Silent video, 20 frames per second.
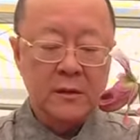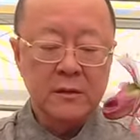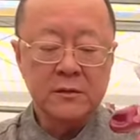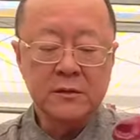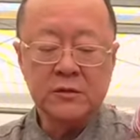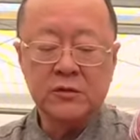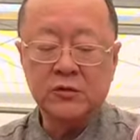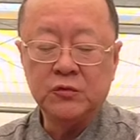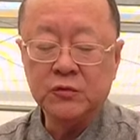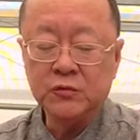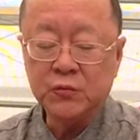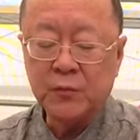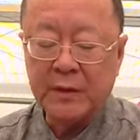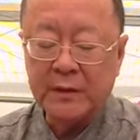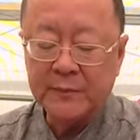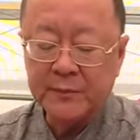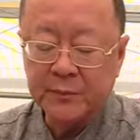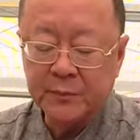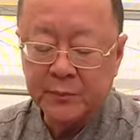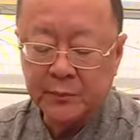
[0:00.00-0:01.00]
Just use
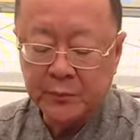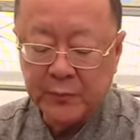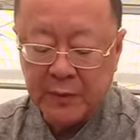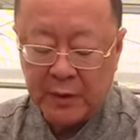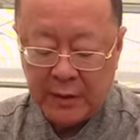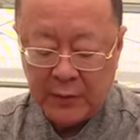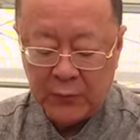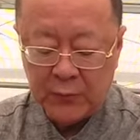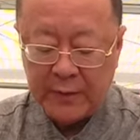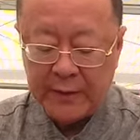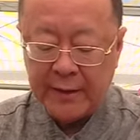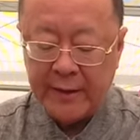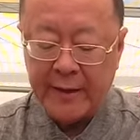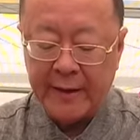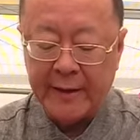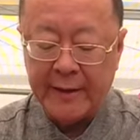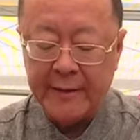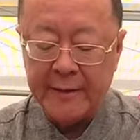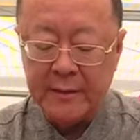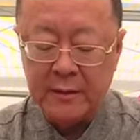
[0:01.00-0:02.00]
one
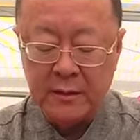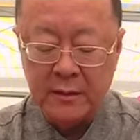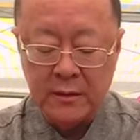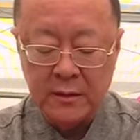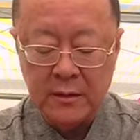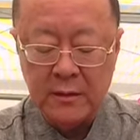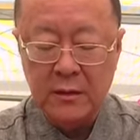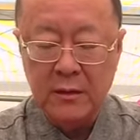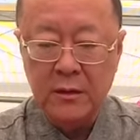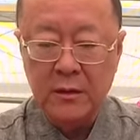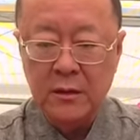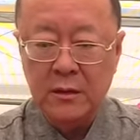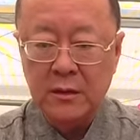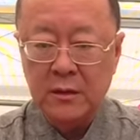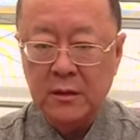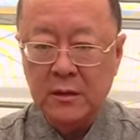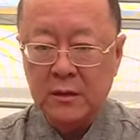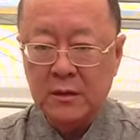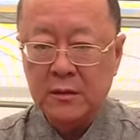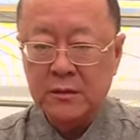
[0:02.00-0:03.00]
hand
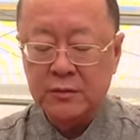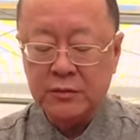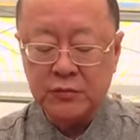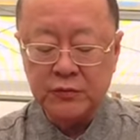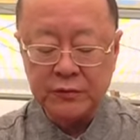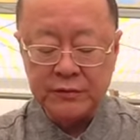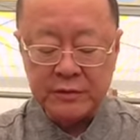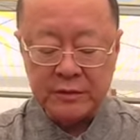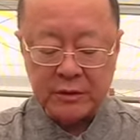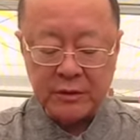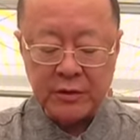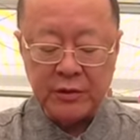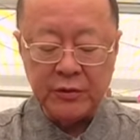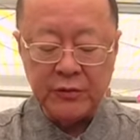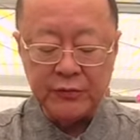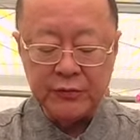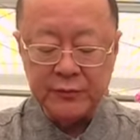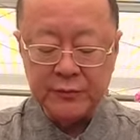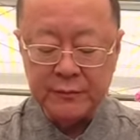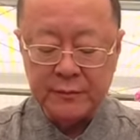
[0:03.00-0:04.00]
to
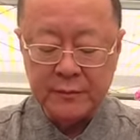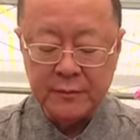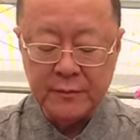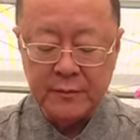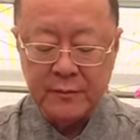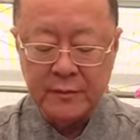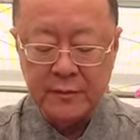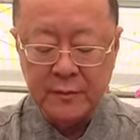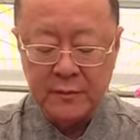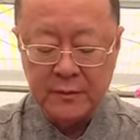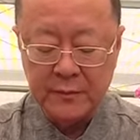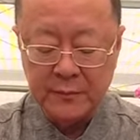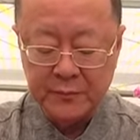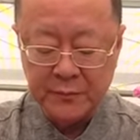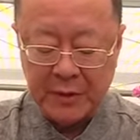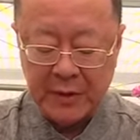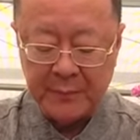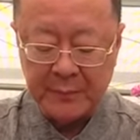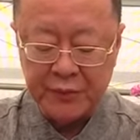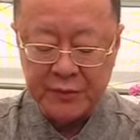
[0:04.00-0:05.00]
secure
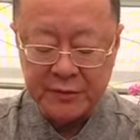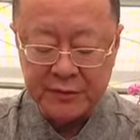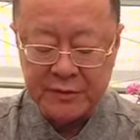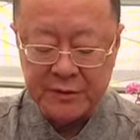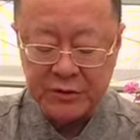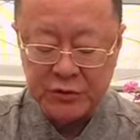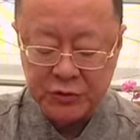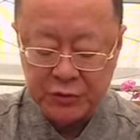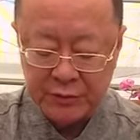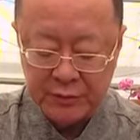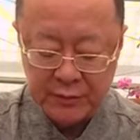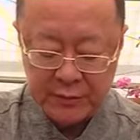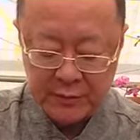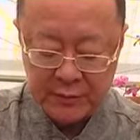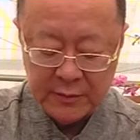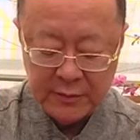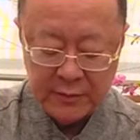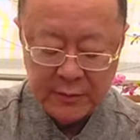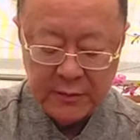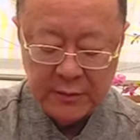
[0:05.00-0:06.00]
and precision.
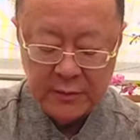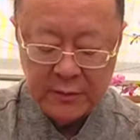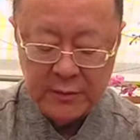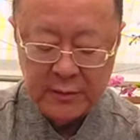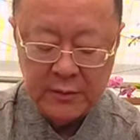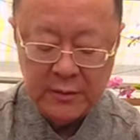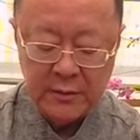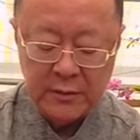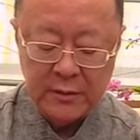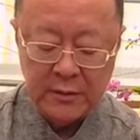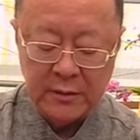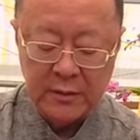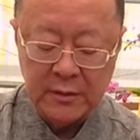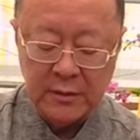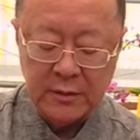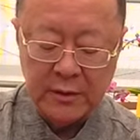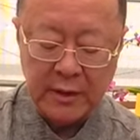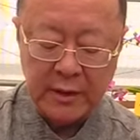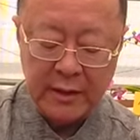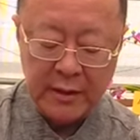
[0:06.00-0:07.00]

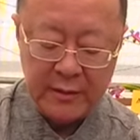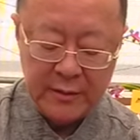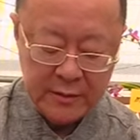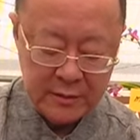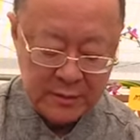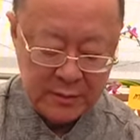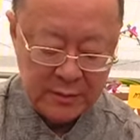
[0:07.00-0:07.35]
Again,